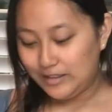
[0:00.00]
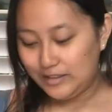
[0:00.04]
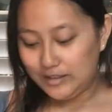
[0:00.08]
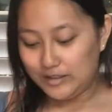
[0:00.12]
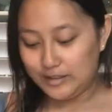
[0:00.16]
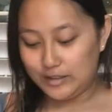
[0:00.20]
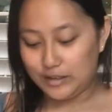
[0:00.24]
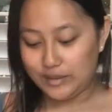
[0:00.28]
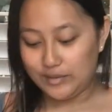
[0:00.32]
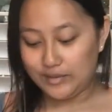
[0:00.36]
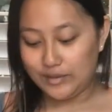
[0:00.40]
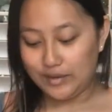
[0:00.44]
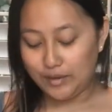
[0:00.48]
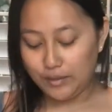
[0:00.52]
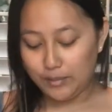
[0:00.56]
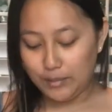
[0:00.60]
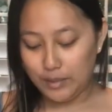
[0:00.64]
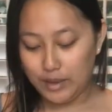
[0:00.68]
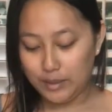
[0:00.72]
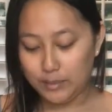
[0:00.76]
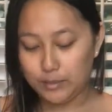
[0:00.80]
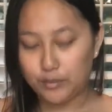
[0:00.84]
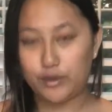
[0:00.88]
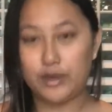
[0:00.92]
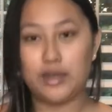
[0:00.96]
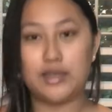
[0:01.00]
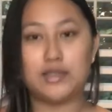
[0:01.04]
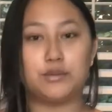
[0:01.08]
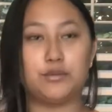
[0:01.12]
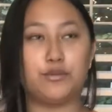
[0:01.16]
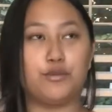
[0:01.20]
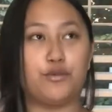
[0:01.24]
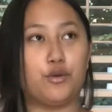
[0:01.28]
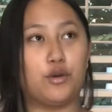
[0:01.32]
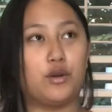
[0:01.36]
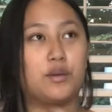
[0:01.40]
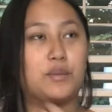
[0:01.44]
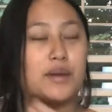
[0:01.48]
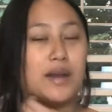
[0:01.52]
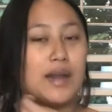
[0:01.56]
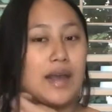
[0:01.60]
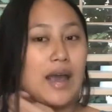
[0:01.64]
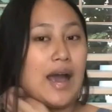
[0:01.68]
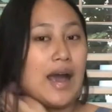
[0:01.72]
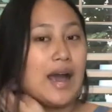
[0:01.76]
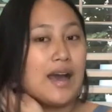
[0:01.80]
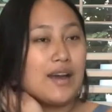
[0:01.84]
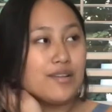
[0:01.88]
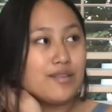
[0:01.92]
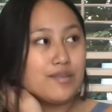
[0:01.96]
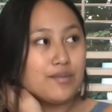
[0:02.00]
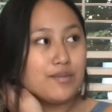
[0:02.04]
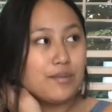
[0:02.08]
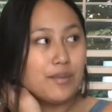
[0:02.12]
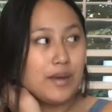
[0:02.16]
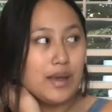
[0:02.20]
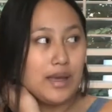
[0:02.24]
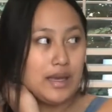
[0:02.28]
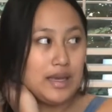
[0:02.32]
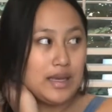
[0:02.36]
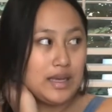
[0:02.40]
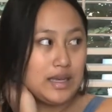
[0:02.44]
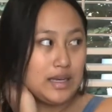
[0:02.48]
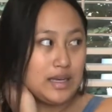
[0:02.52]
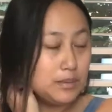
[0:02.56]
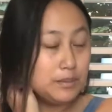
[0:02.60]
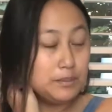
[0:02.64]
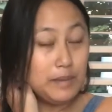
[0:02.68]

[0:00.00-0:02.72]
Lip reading: So I've never made meringues before, but I have made